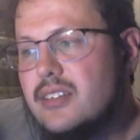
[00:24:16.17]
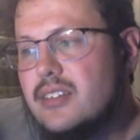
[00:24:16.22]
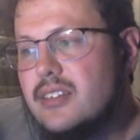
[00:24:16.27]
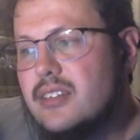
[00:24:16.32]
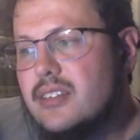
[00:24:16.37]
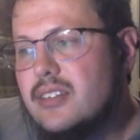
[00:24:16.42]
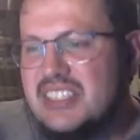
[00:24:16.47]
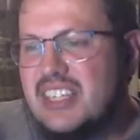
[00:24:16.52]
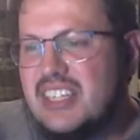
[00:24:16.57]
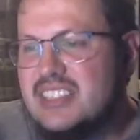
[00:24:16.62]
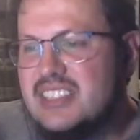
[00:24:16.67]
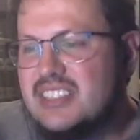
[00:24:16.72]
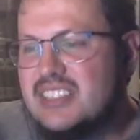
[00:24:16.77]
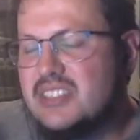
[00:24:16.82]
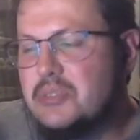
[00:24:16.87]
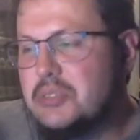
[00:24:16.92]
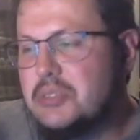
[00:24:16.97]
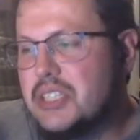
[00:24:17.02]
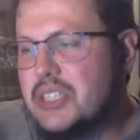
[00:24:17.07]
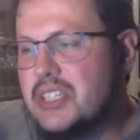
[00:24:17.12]
Velazquez
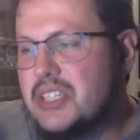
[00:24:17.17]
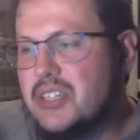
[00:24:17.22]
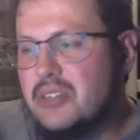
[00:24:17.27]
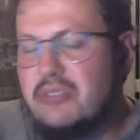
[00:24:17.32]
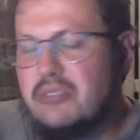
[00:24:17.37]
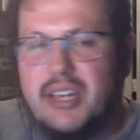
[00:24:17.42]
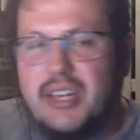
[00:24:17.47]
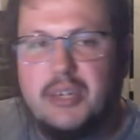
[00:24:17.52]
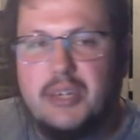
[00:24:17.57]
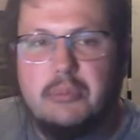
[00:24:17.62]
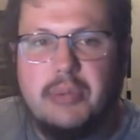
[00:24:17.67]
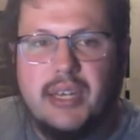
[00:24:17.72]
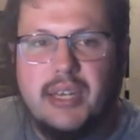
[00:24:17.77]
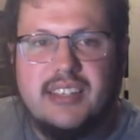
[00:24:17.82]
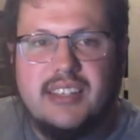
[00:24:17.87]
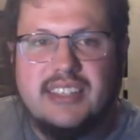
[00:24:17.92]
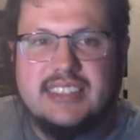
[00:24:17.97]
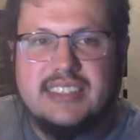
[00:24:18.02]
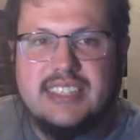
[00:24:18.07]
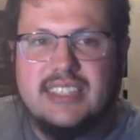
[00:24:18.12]
was a good value
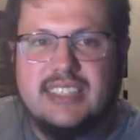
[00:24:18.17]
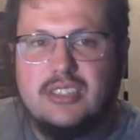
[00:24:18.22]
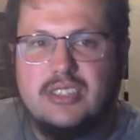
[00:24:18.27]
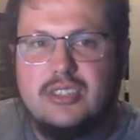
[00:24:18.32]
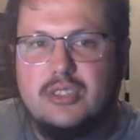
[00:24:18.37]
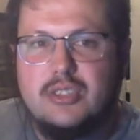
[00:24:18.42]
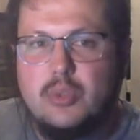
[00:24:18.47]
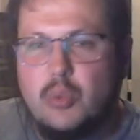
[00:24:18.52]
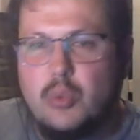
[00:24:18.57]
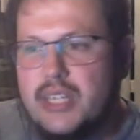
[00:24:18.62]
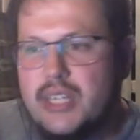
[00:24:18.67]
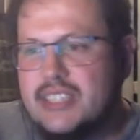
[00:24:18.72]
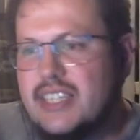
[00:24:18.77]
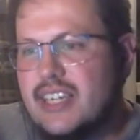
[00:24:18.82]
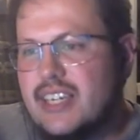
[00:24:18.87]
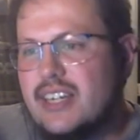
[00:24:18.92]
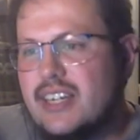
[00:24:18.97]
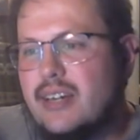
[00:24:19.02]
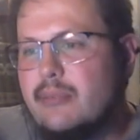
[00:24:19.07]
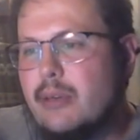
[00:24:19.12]
pick. Like I said,
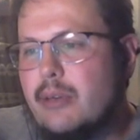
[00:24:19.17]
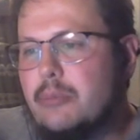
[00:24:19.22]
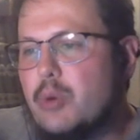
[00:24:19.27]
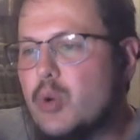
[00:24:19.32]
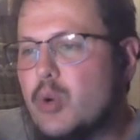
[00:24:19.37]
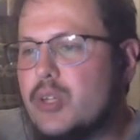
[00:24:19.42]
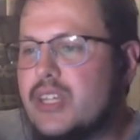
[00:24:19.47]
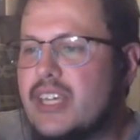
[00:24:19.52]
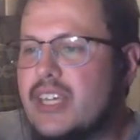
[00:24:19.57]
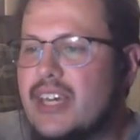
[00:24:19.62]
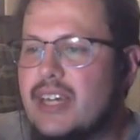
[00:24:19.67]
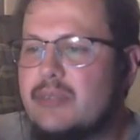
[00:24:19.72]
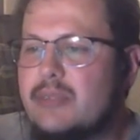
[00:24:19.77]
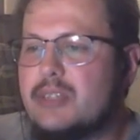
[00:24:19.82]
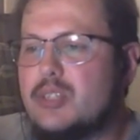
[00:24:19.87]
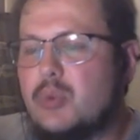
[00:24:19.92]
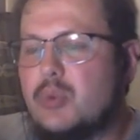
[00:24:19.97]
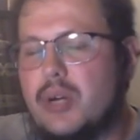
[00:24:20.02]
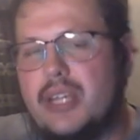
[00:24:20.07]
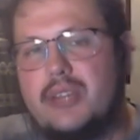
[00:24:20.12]
22nd on my board. They got him
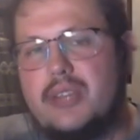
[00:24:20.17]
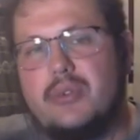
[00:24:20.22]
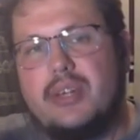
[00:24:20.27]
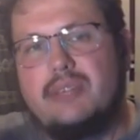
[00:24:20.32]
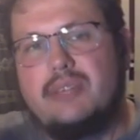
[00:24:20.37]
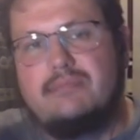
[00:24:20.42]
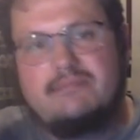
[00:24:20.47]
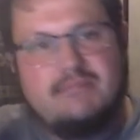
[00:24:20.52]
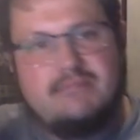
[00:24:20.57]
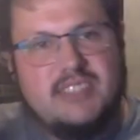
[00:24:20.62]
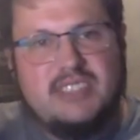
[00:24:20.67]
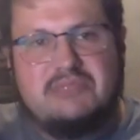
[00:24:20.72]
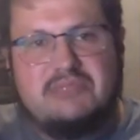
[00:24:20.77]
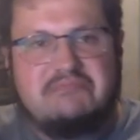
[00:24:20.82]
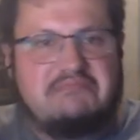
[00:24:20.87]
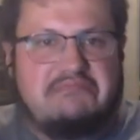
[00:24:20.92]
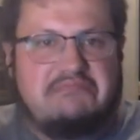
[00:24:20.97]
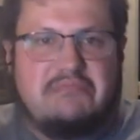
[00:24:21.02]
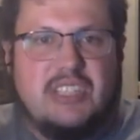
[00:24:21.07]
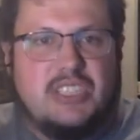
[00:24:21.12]
at 23.
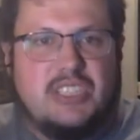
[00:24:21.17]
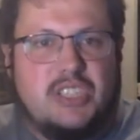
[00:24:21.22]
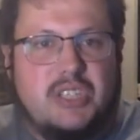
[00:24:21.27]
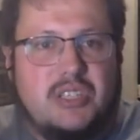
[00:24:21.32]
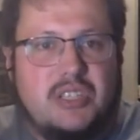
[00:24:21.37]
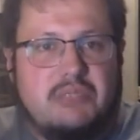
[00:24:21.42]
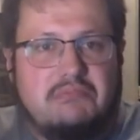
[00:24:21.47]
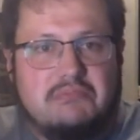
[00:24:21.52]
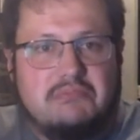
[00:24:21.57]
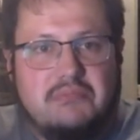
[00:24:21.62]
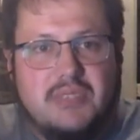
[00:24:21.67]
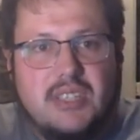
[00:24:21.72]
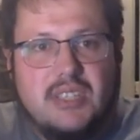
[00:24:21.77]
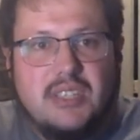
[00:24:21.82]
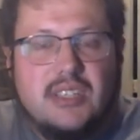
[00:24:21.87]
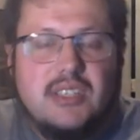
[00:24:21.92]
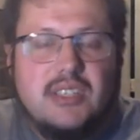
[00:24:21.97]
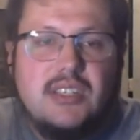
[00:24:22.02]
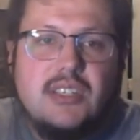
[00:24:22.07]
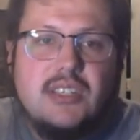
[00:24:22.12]
That's good.
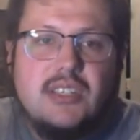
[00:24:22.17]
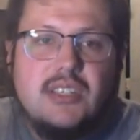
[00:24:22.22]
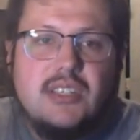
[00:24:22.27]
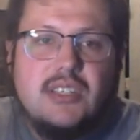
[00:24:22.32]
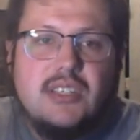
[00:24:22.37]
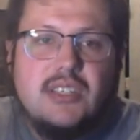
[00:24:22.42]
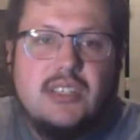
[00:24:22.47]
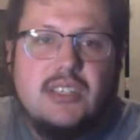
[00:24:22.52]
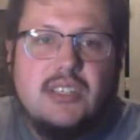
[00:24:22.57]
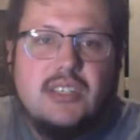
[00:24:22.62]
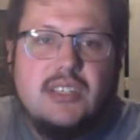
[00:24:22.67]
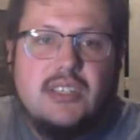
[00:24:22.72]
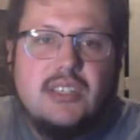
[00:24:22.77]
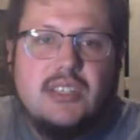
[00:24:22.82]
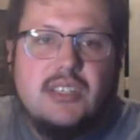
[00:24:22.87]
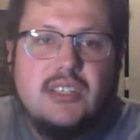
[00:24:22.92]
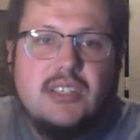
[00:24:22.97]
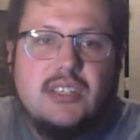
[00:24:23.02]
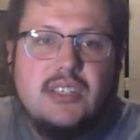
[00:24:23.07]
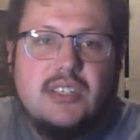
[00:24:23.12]
But the
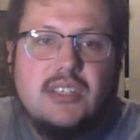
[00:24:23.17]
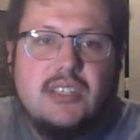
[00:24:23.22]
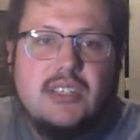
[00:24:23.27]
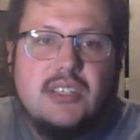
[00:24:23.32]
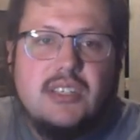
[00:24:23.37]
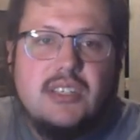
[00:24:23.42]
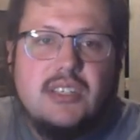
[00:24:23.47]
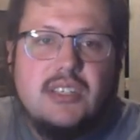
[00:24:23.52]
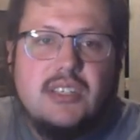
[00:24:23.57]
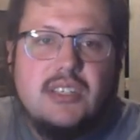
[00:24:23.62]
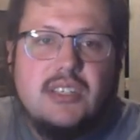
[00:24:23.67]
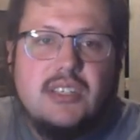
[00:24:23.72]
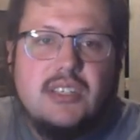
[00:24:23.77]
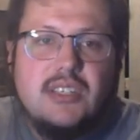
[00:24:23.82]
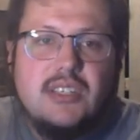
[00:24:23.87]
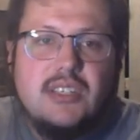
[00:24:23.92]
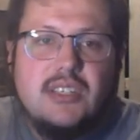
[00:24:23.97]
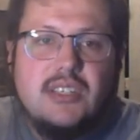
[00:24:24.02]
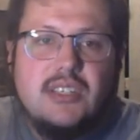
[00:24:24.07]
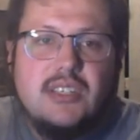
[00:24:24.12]
next 2 picks
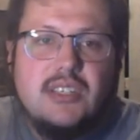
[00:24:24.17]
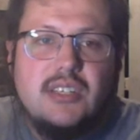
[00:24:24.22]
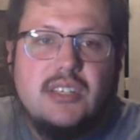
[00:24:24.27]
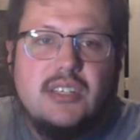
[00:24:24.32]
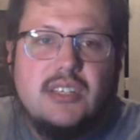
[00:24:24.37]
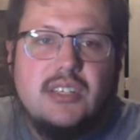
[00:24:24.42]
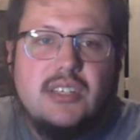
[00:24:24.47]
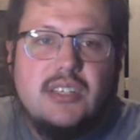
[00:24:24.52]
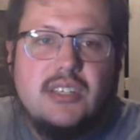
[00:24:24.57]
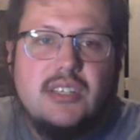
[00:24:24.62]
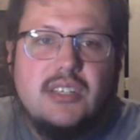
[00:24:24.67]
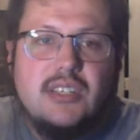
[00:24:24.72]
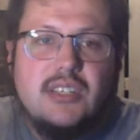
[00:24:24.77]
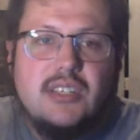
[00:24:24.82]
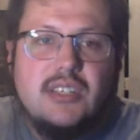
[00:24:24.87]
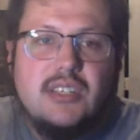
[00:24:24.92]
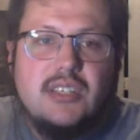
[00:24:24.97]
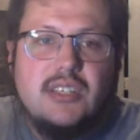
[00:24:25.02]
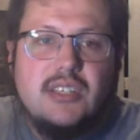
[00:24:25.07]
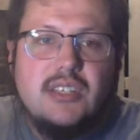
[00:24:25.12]
in a very deep
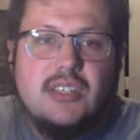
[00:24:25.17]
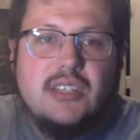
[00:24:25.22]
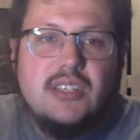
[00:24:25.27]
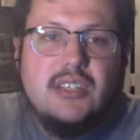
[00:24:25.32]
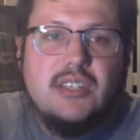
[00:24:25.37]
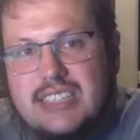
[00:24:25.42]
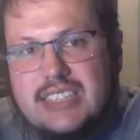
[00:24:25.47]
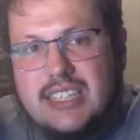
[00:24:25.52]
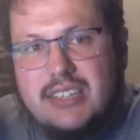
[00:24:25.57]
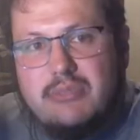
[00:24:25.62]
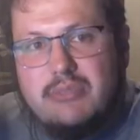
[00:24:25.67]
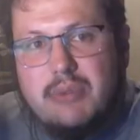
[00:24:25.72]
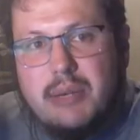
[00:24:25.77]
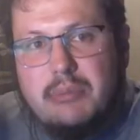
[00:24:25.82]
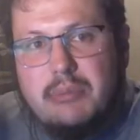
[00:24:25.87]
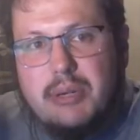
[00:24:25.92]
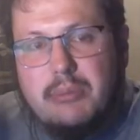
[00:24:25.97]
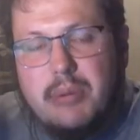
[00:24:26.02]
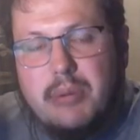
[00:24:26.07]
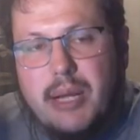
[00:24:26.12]
draft, and that's kind of
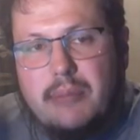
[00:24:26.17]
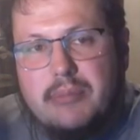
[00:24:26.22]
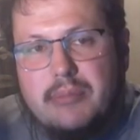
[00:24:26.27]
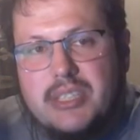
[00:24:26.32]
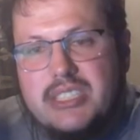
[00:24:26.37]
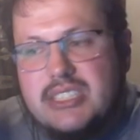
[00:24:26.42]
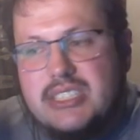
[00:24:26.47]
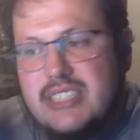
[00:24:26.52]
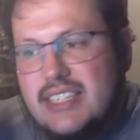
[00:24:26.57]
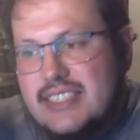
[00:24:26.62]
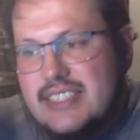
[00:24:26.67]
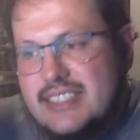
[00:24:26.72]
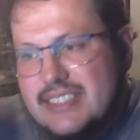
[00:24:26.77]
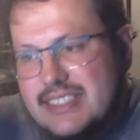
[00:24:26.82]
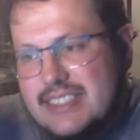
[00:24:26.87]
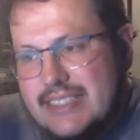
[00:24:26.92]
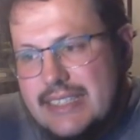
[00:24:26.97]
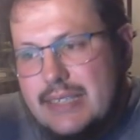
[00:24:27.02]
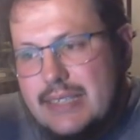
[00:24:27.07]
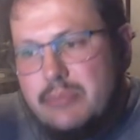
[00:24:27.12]
my big problem. This is a
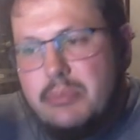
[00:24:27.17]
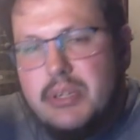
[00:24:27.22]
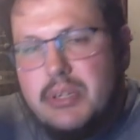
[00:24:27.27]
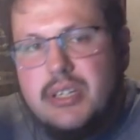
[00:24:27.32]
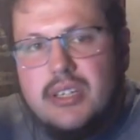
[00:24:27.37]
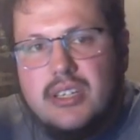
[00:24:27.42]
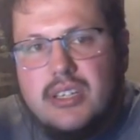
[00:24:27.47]
deep,